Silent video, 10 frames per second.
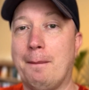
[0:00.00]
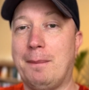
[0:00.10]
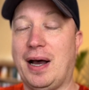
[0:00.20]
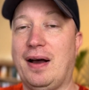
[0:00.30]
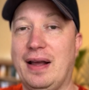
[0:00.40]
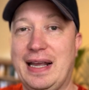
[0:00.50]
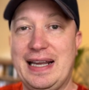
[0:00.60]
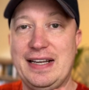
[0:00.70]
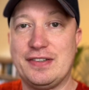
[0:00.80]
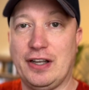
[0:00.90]
but
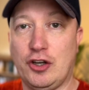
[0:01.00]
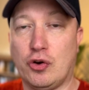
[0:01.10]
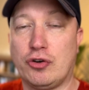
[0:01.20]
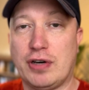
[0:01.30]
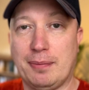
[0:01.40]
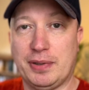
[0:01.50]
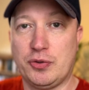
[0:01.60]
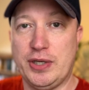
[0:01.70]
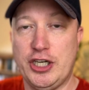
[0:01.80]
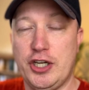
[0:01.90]
it is a contract
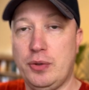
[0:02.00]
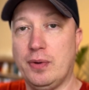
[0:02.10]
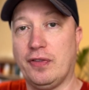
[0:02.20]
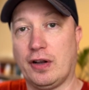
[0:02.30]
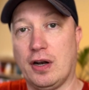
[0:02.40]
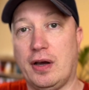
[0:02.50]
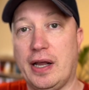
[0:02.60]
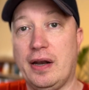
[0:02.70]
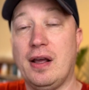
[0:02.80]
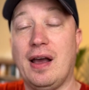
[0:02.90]
between you and the client,